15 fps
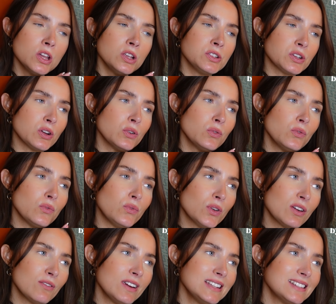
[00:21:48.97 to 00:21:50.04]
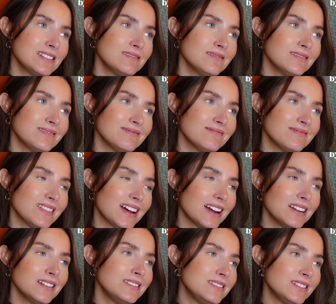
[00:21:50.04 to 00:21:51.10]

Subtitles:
So for that reason, I